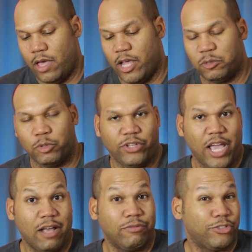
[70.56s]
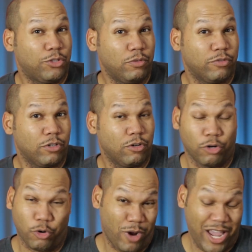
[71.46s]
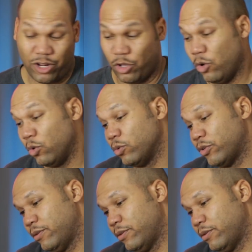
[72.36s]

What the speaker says: it's supposed to have silver or gray and gold.